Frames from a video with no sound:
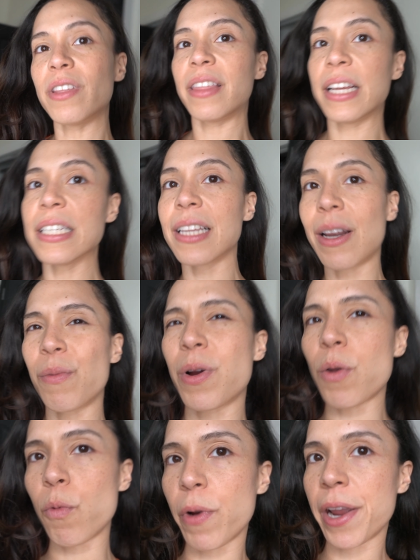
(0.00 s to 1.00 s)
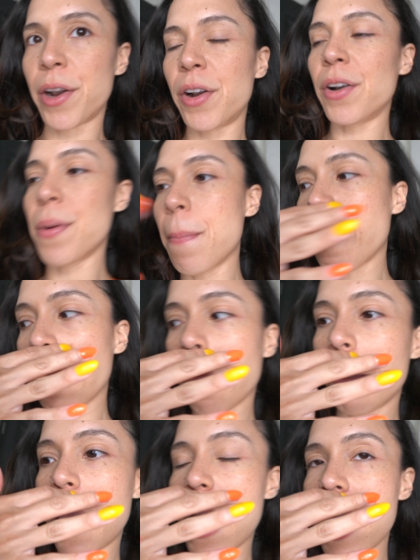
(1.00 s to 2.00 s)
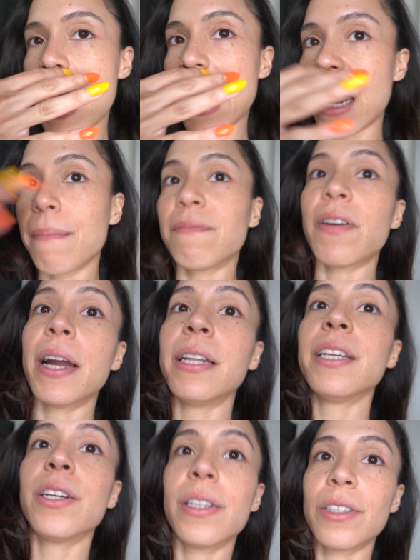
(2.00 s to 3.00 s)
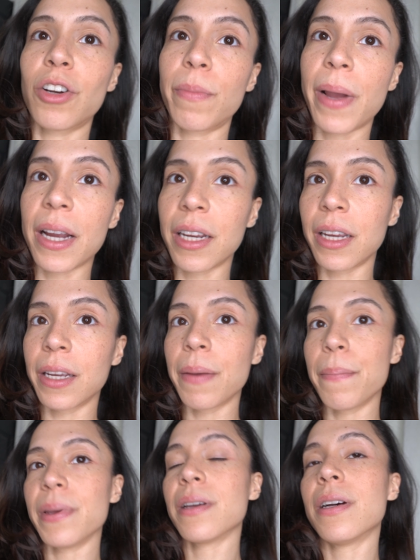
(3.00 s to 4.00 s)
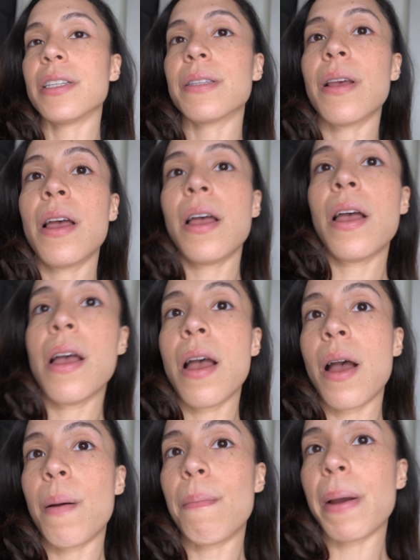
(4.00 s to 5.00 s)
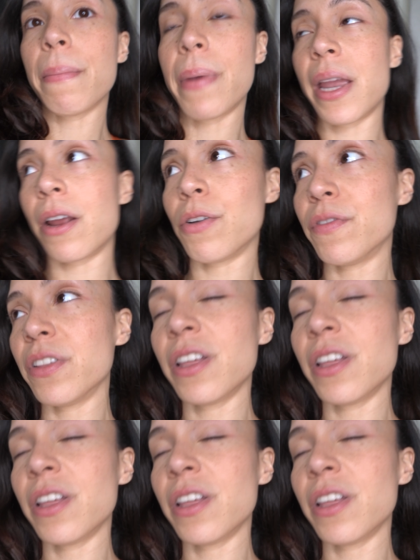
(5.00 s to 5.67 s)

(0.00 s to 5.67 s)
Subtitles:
the things that I want to wear, and I'm finally going to start packing because my man over